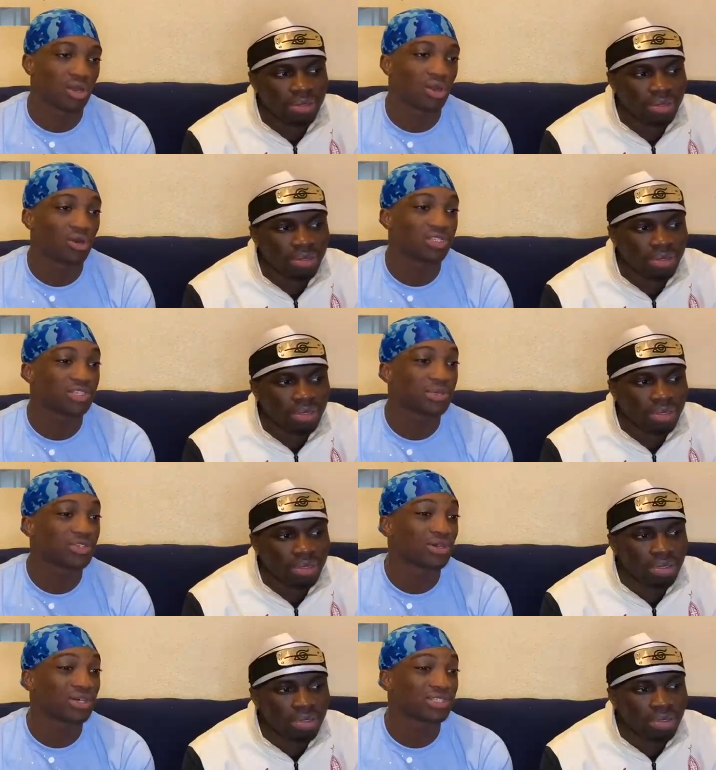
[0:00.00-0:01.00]
Speaker 1: Oh,
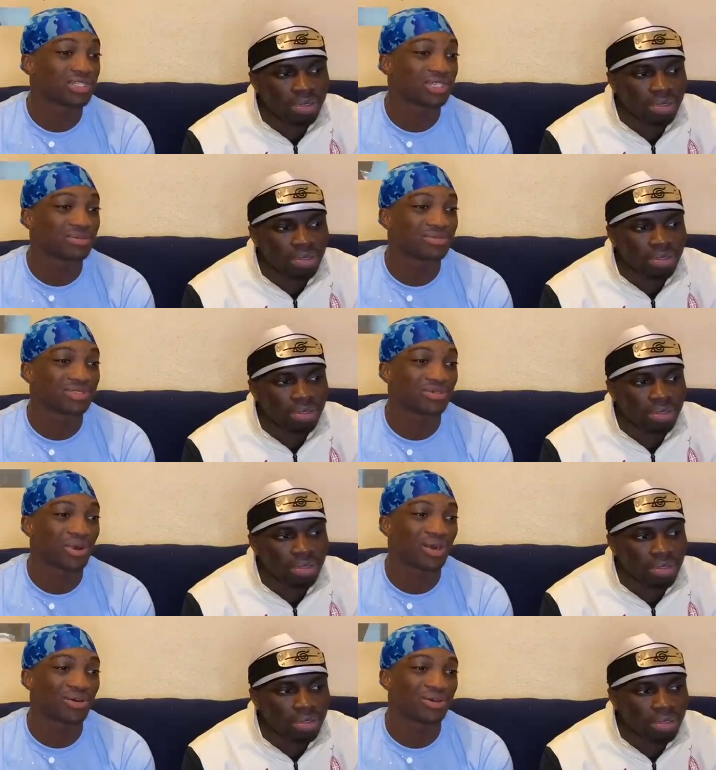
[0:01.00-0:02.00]
defense hours on teams.
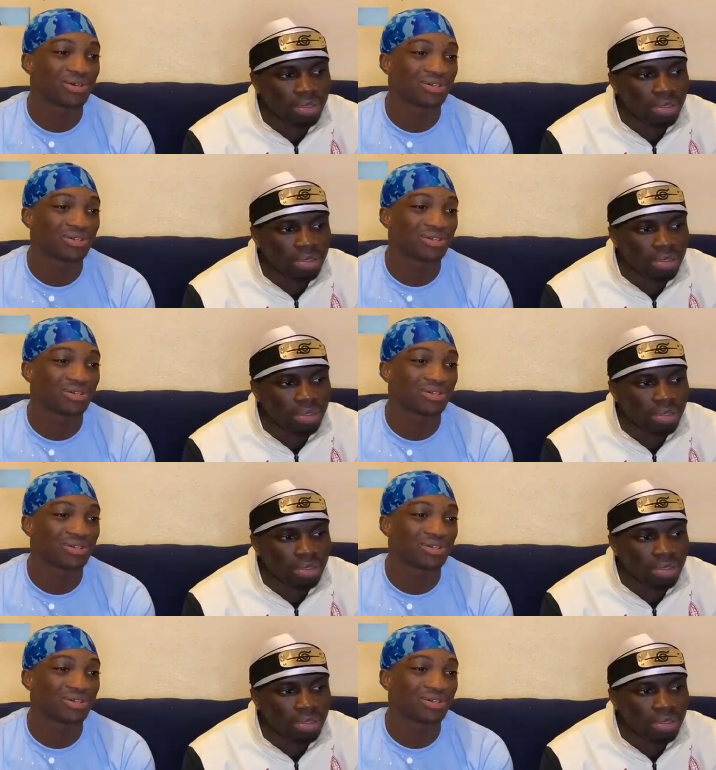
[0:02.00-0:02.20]
Wow.